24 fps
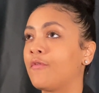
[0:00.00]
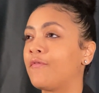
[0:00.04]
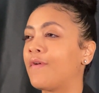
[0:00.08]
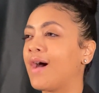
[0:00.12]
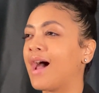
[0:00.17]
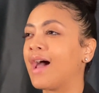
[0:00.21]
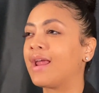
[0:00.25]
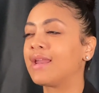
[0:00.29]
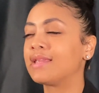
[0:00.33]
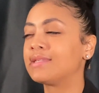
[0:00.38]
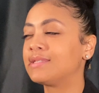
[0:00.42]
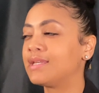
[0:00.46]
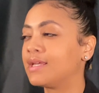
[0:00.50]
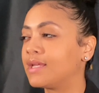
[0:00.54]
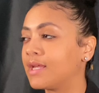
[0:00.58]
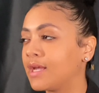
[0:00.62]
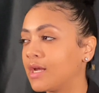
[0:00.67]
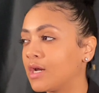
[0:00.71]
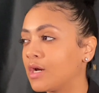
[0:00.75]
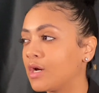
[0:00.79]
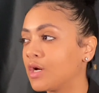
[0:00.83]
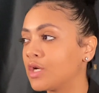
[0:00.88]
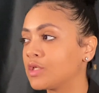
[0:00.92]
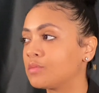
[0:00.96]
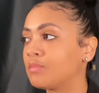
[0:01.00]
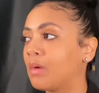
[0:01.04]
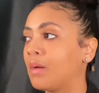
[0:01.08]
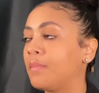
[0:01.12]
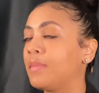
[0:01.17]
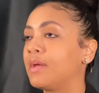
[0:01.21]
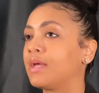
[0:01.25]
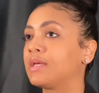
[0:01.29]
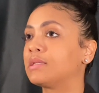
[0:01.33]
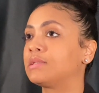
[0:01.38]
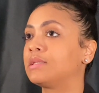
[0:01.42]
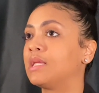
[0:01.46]
5 to 10 years, my
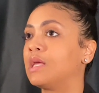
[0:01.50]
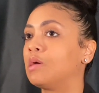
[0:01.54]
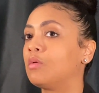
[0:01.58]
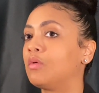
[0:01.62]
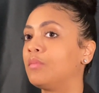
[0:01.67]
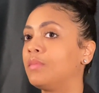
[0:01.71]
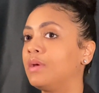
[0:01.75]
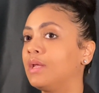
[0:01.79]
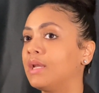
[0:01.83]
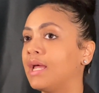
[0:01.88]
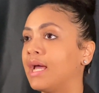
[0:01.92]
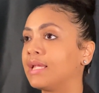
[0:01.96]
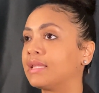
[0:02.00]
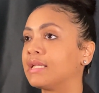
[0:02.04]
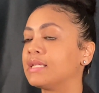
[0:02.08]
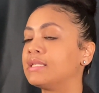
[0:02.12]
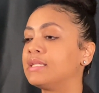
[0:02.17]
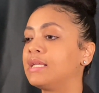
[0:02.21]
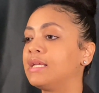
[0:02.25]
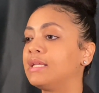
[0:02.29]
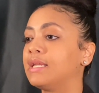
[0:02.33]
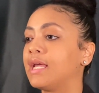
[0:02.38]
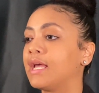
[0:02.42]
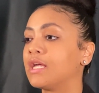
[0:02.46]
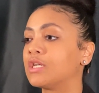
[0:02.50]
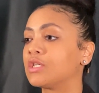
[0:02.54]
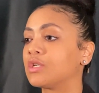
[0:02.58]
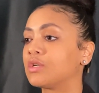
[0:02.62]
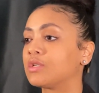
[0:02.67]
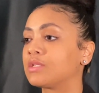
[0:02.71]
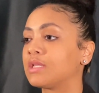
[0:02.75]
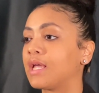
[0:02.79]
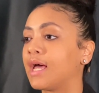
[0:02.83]
biggest thing would be like the teenagers.